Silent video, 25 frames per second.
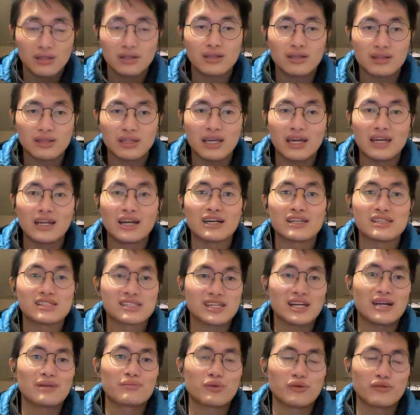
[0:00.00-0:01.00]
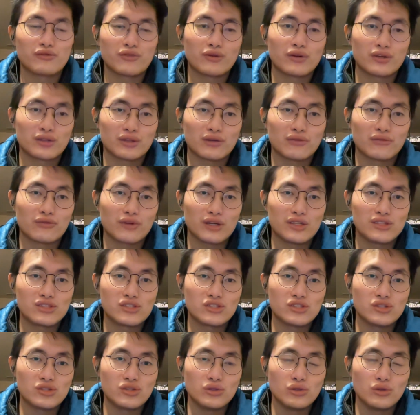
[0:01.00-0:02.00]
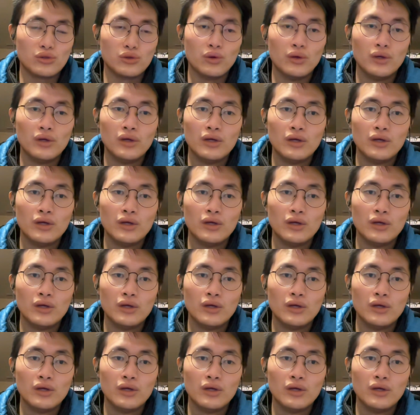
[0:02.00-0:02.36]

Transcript: cannot stop referring their friends to